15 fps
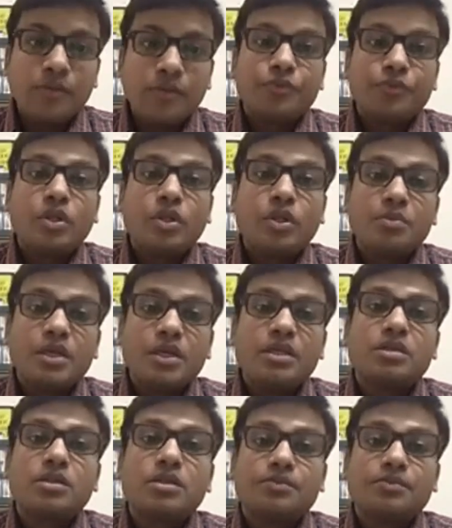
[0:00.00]
So that
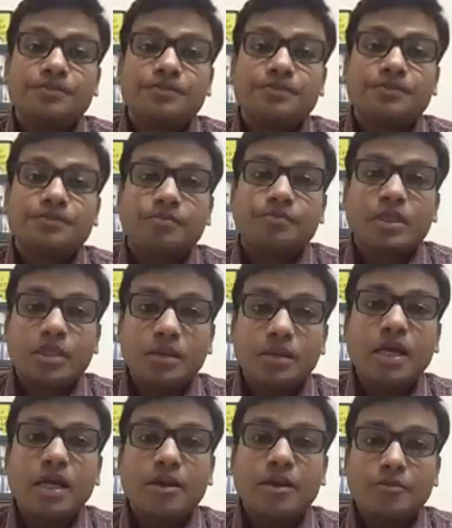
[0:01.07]
means some kind of
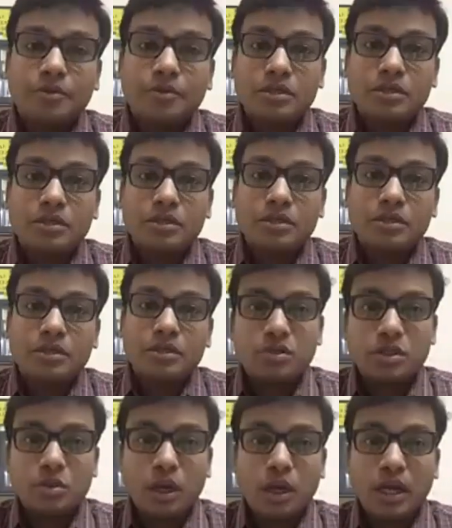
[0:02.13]
personalization was
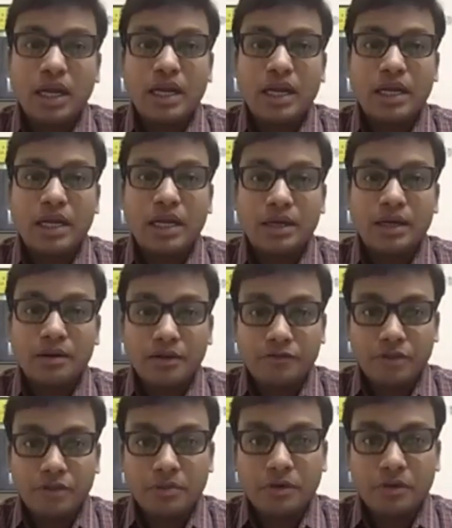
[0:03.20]
required, and if
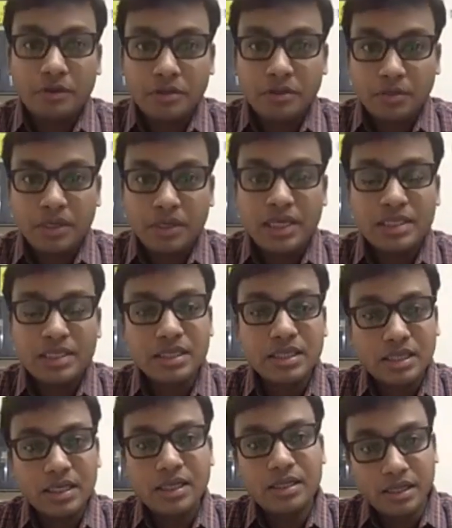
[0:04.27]
somebody has done
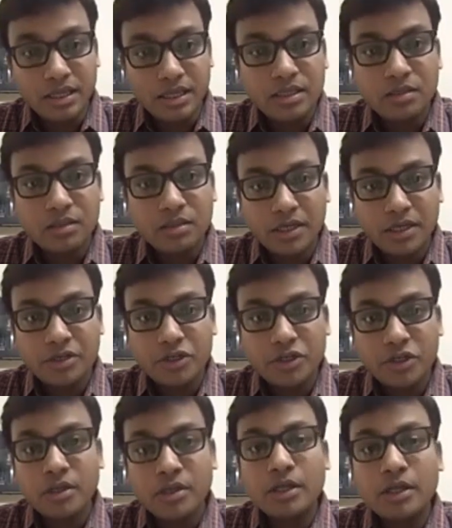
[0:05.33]
it, then they gain some
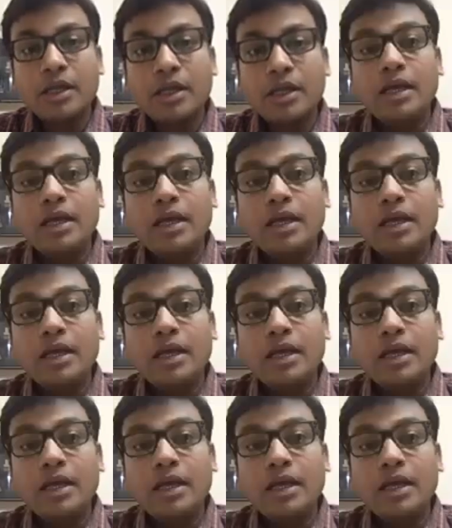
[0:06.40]
market share.